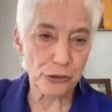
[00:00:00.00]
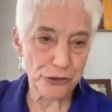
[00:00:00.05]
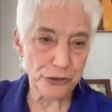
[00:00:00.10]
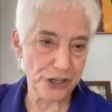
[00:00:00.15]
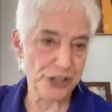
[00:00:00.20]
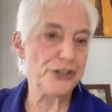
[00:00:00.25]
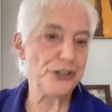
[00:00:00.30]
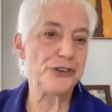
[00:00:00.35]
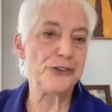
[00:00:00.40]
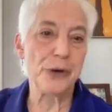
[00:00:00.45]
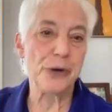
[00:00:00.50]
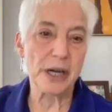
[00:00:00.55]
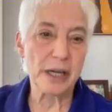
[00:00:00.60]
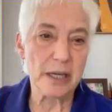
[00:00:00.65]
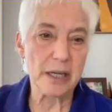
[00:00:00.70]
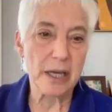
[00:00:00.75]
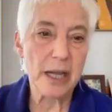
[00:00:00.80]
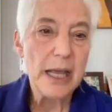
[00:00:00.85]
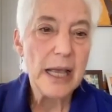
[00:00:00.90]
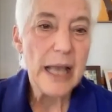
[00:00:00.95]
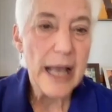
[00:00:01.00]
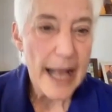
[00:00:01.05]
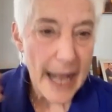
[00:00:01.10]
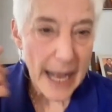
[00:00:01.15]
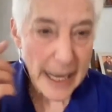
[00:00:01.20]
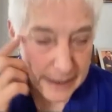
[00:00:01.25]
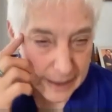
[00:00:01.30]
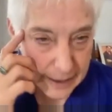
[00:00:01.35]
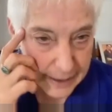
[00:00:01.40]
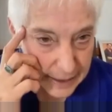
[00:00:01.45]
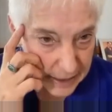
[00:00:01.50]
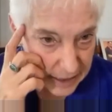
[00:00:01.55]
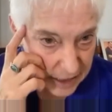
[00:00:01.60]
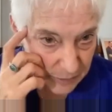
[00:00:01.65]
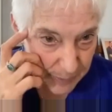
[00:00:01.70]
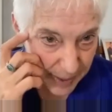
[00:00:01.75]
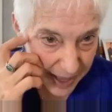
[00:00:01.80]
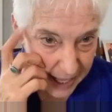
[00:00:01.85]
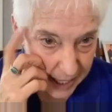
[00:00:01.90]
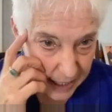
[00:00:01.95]
district had to
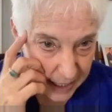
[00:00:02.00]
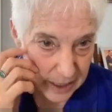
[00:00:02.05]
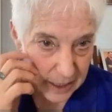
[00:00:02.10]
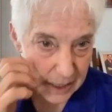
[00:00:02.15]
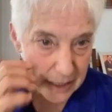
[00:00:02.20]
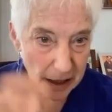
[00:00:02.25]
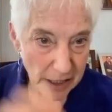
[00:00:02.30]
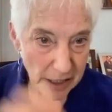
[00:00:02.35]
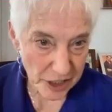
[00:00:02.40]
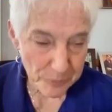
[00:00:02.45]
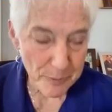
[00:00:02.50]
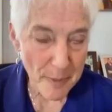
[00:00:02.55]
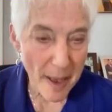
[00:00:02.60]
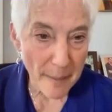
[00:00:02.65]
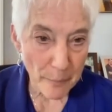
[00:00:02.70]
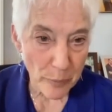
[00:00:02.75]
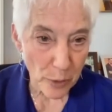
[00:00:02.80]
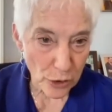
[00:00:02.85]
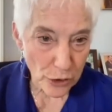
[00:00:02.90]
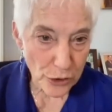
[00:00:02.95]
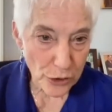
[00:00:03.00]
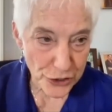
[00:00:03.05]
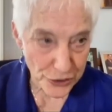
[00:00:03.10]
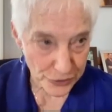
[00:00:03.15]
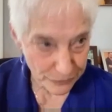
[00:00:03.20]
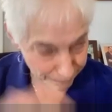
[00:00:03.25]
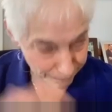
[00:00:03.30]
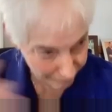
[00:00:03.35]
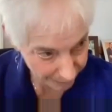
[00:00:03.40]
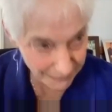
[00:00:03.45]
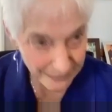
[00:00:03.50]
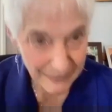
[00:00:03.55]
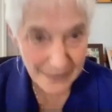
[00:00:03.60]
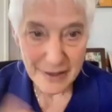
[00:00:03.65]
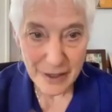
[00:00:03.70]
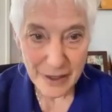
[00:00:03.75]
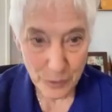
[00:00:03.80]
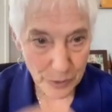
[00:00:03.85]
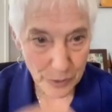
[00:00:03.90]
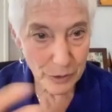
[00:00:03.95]
disband, and its members,
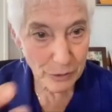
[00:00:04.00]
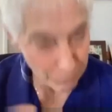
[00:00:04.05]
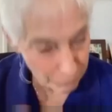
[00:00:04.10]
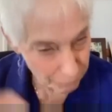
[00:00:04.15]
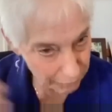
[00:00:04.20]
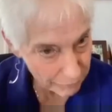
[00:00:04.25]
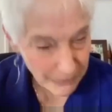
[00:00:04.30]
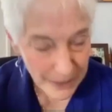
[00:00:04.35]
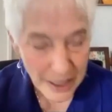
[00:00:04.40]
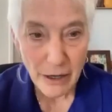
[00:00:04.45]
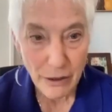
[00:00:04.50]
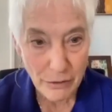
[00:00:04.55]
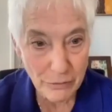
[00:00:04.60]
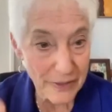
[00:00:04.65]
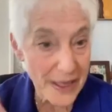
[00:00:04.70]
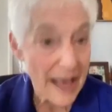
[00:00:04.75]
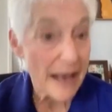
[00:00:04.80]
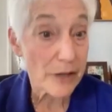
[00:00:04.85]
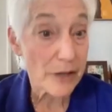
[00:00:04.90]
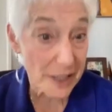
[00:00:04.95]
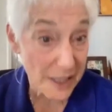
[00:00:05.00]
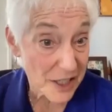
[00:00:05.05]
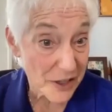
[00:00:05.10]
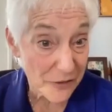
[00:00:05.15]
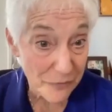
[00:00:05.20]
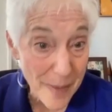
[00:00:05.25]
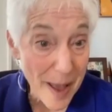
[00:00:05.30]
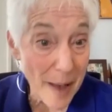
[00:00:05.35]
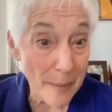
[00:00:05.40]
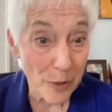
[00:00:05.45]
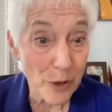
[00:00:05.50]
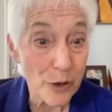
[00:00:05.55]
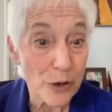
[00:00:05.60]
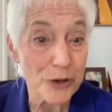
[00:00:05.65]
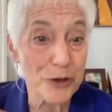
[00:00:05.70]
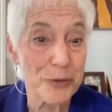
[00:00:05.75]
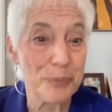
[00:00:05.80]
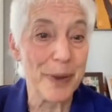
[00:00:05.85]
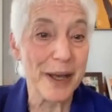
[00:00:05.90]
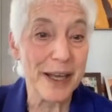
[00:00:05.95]
there were, thousands of
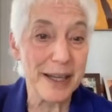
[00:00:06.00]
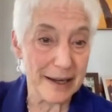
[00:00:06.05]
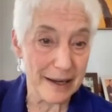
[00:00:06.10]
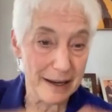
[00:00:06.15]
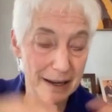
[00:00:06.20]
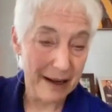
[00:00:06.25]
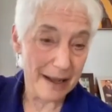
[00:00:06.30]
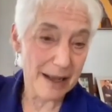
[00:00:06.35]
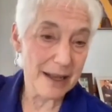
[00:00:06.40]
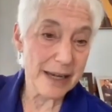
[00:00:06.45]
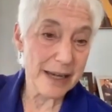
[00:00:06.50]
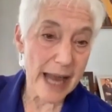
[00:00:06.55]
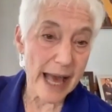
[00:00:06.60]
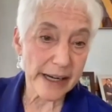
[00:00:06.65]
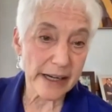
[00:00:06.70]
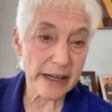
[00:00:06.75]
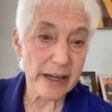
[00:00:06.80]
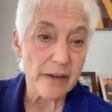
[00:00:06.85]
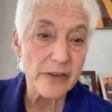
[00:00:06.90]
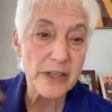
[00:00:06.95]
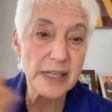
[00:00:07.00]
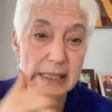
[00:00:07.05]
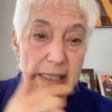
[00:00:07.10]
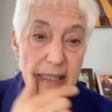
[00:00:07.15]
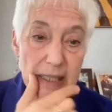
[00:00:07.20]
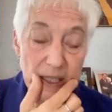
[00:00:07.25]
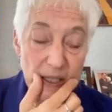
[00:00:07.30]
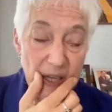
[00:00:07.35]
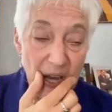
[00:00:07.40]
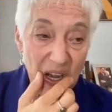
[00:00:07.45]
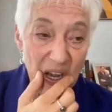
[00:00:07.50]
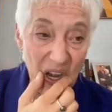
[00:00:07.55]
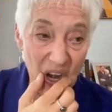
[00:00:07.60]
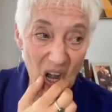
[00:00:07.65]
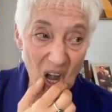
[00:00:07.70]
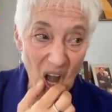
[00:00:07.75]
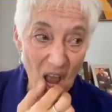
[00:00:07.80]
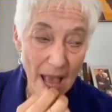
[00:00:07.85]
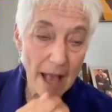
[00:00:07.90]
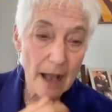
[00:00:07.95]
members, but not enough to sustain
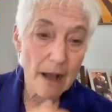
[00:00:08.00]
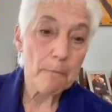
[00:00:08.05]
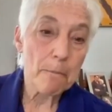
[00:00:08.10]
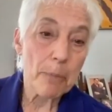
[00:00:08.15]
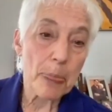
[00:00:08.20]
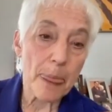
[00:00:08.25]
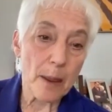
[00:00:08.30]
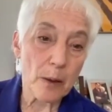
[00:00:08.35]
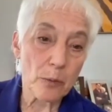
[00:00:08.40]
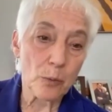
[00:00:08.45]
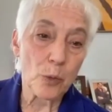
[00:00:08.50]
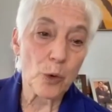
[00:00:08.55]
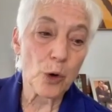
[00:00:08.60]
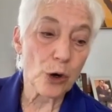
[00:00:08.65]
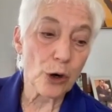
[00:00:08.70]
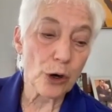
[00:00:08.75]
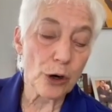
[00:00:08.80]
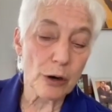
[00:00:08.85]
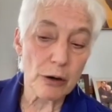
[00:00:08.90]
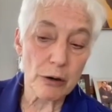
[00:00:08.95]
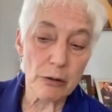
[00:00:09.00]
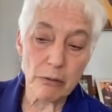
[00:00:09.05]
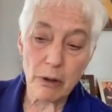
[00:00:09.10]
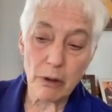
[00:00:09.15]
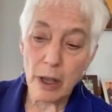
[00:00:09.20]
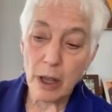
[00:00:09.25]
it, were